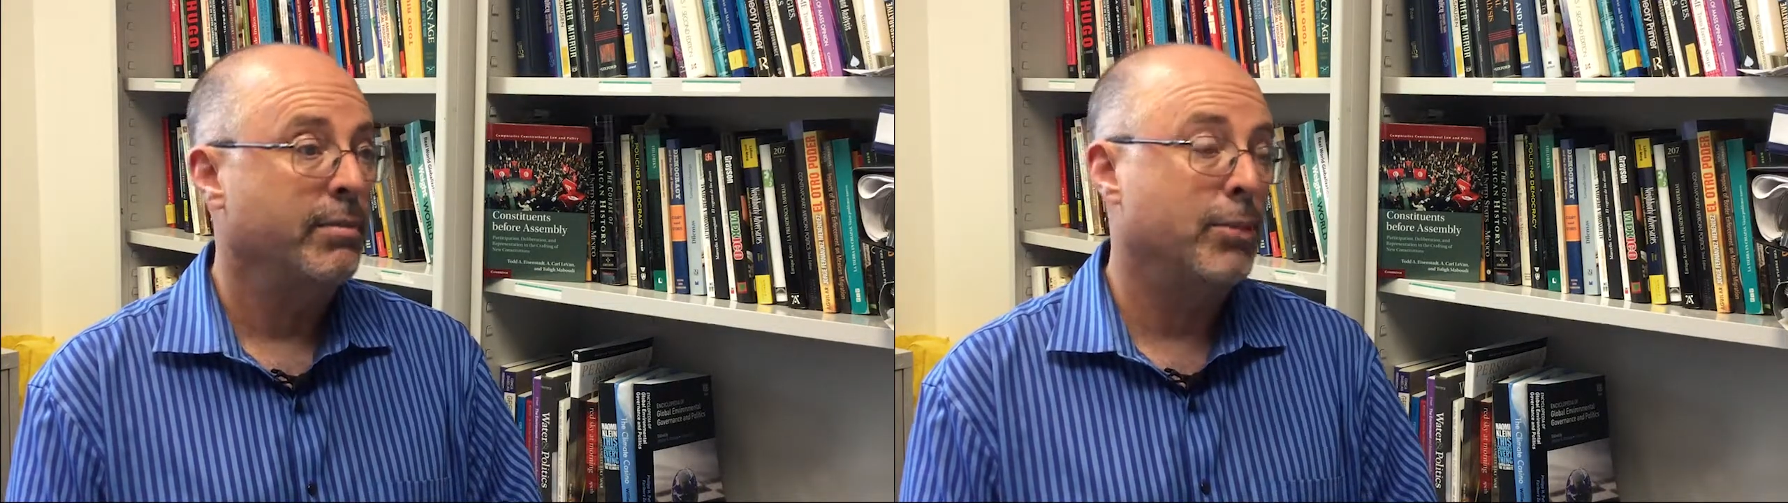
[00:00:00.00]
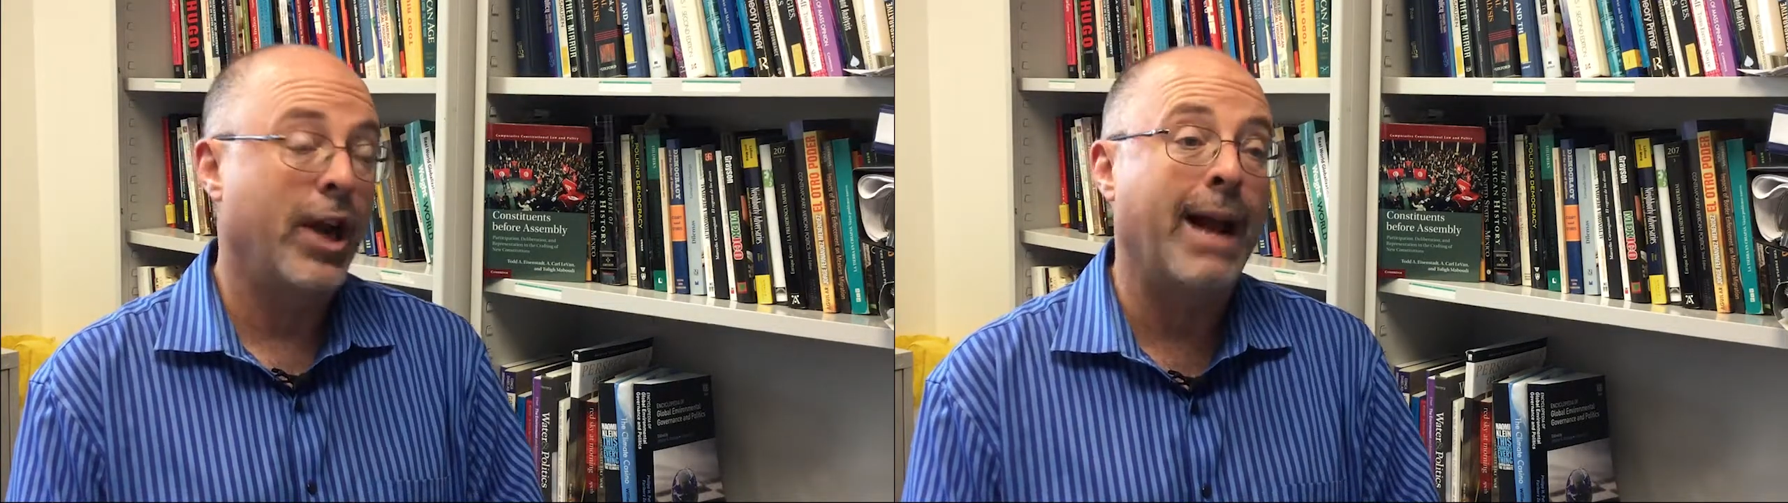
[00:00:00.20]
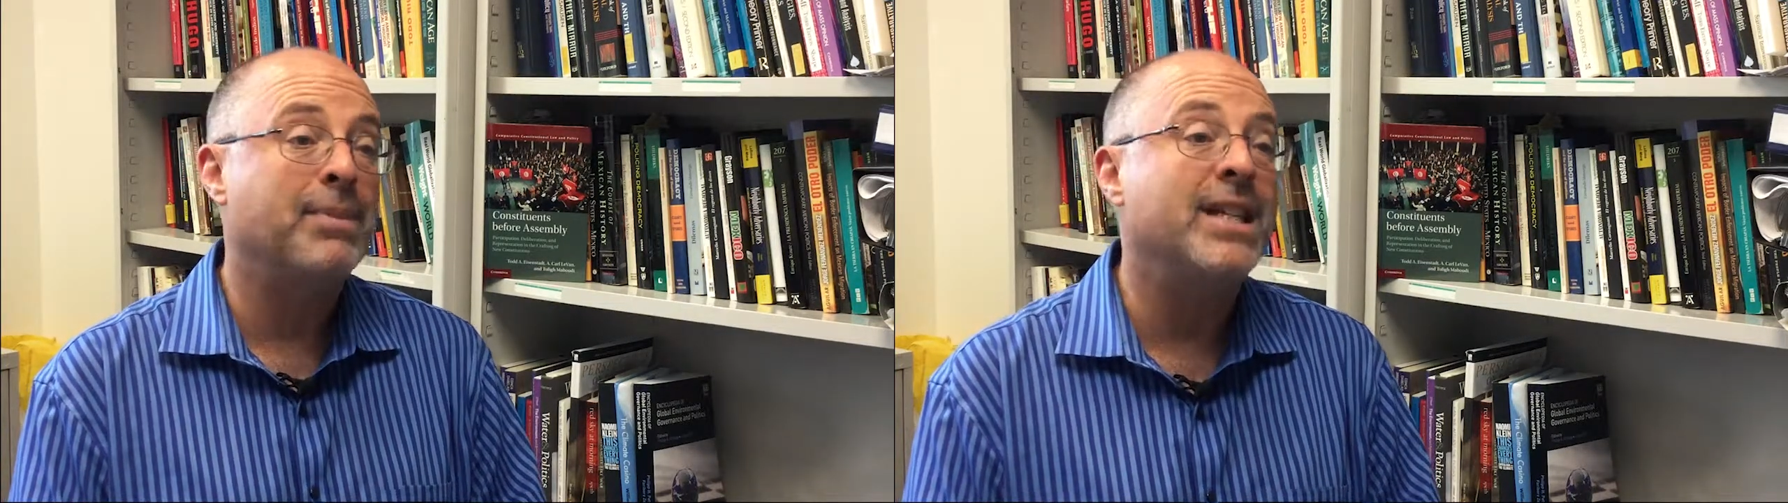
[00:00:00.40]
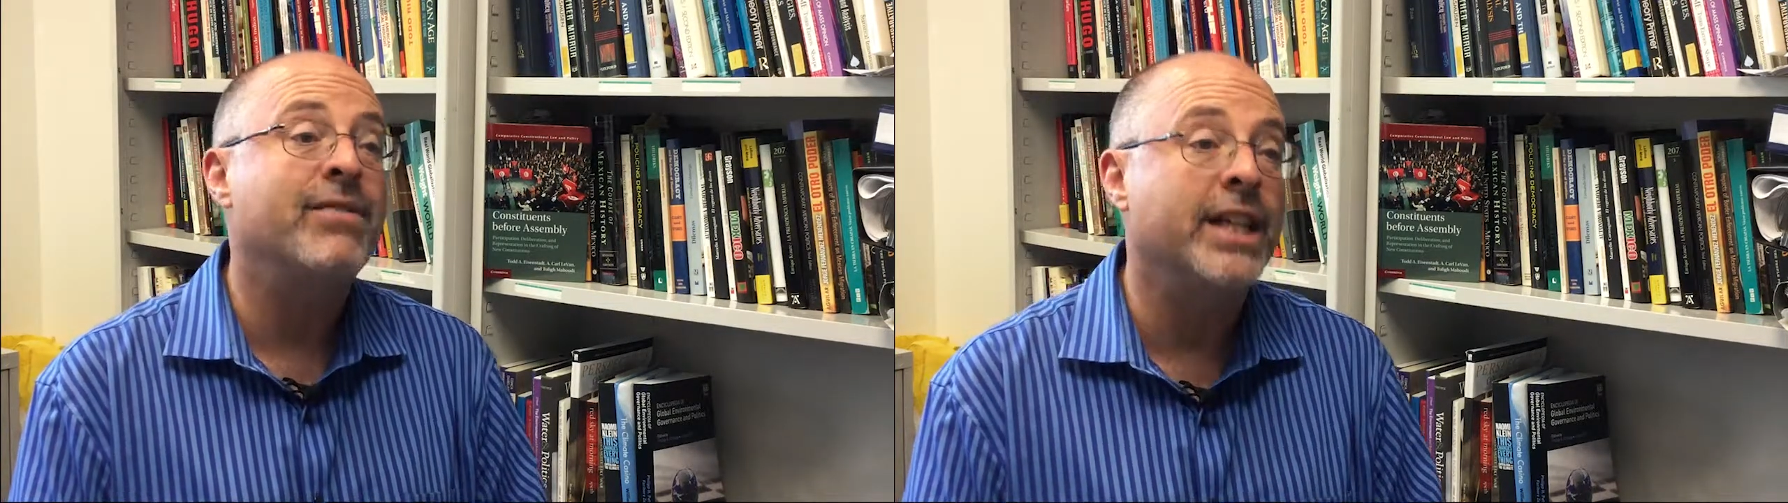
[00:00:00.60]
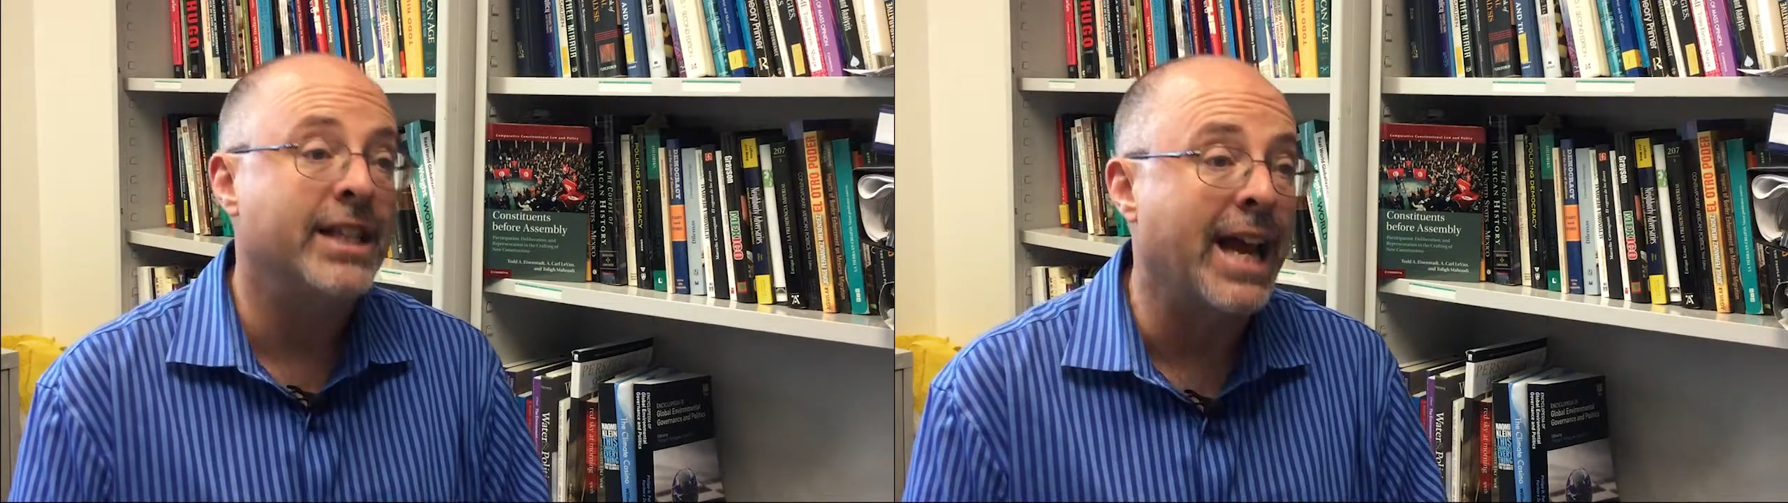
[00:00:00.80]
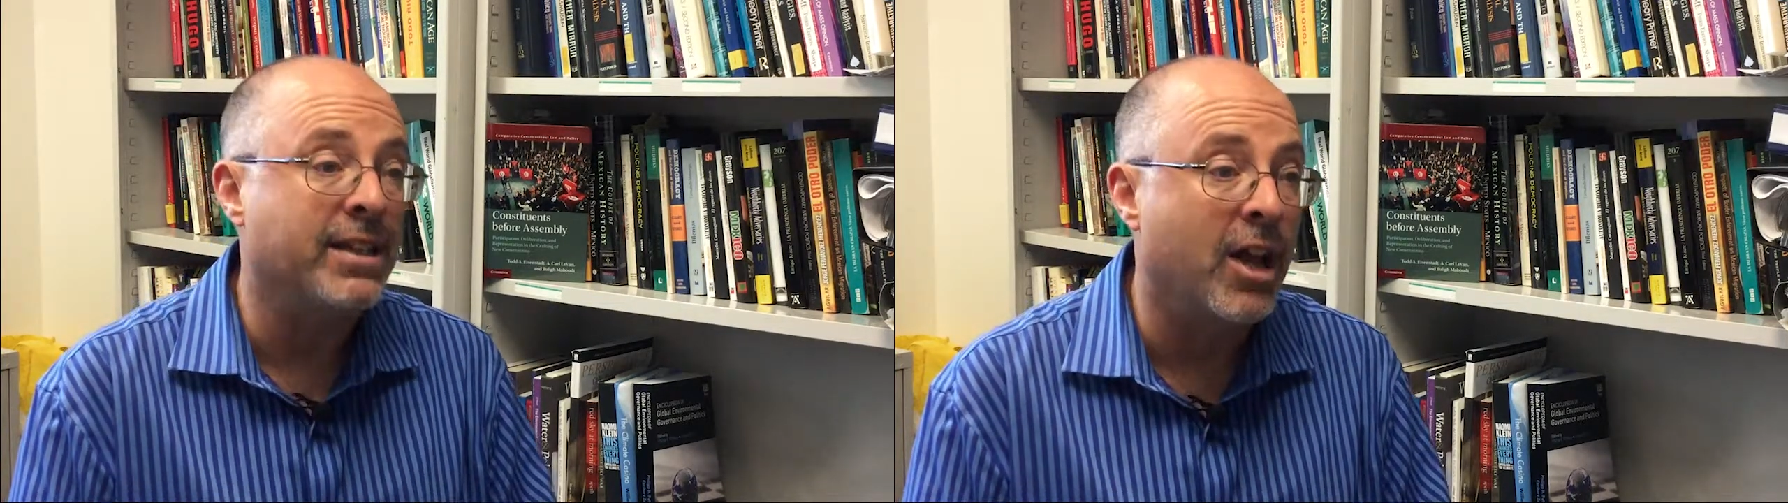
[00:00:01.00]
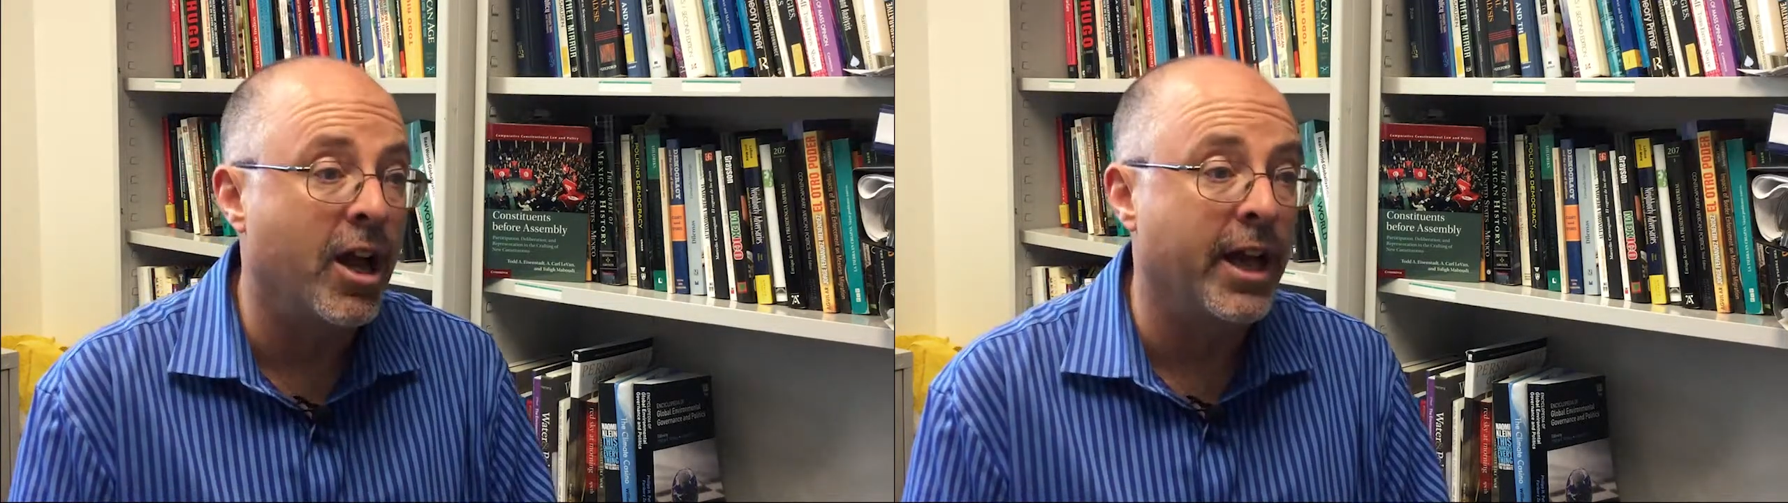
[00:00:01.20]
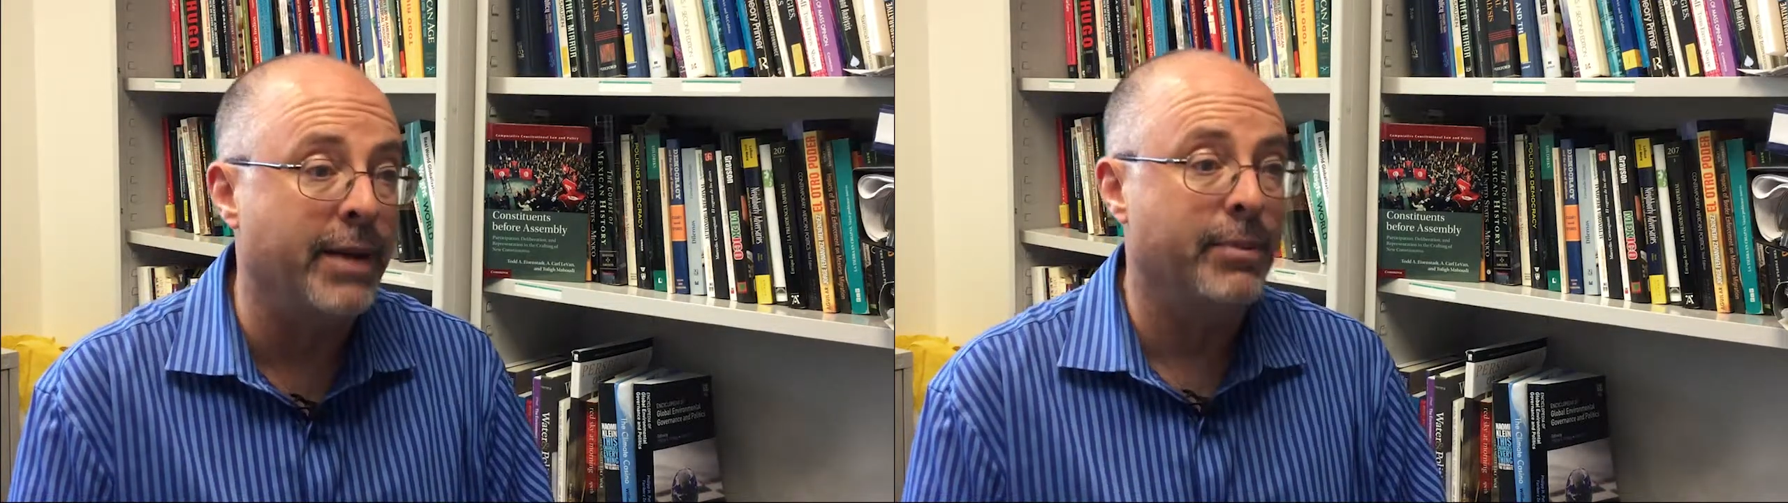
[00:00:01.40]
perhaps even at that
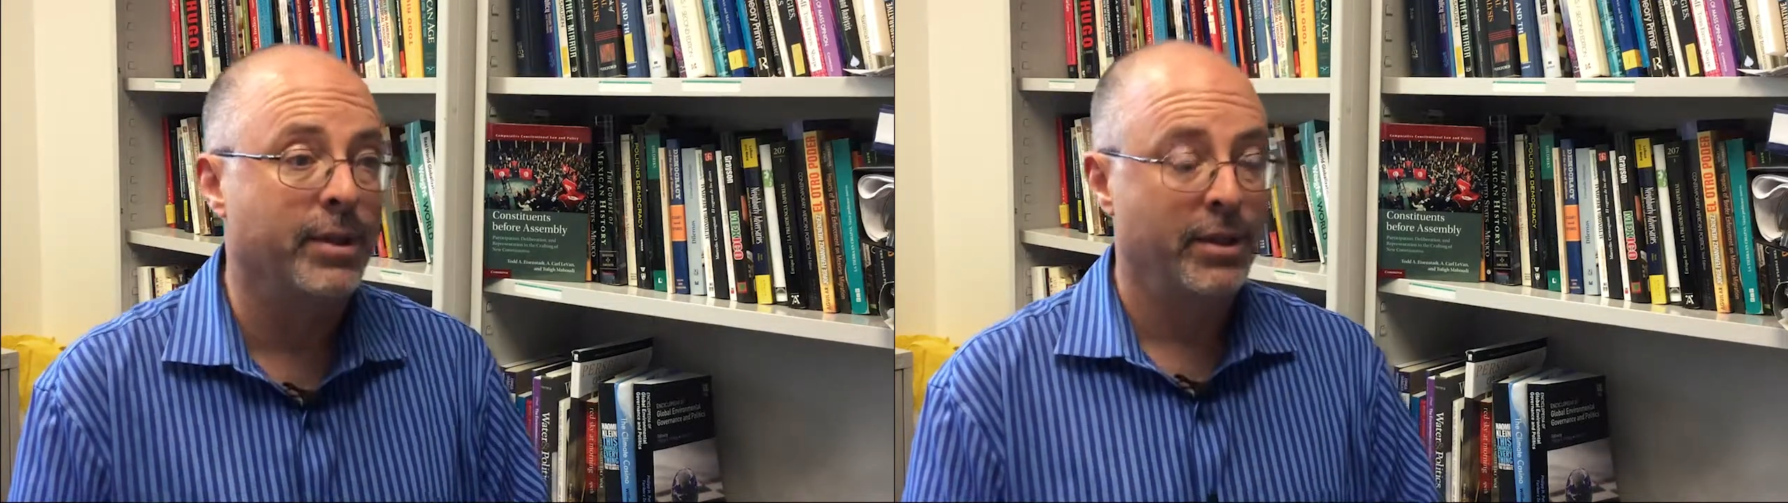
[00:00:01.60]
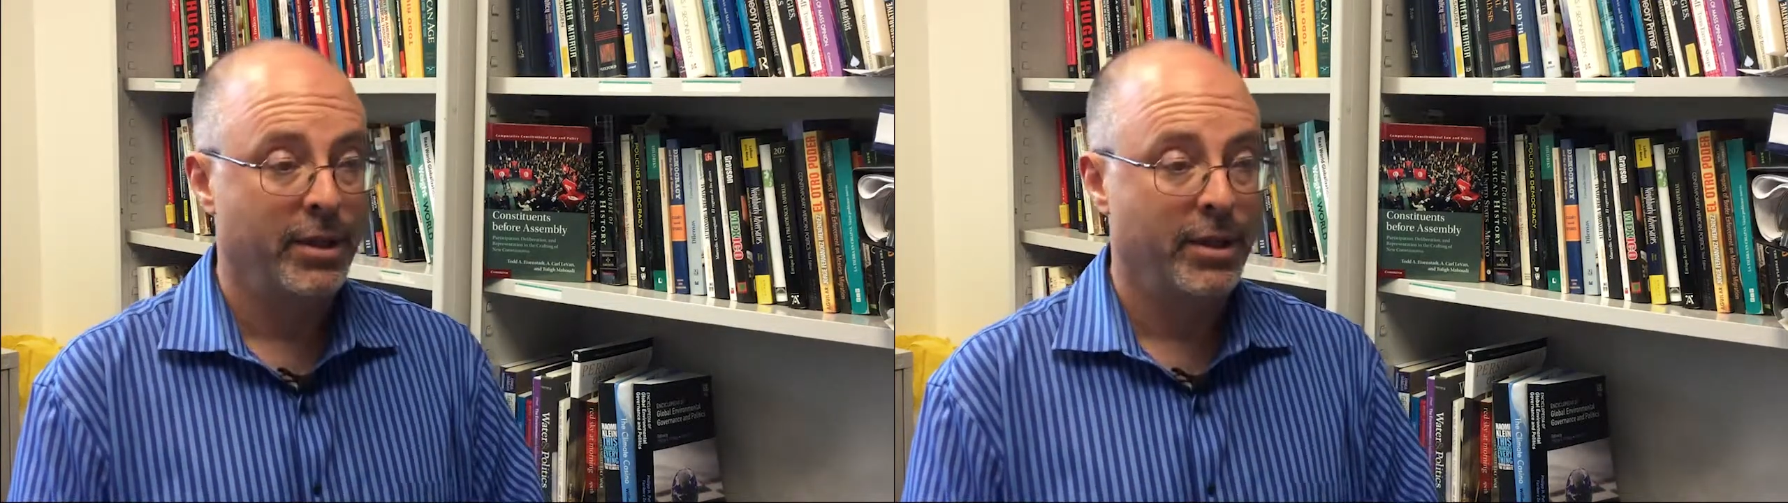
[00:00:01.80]
time,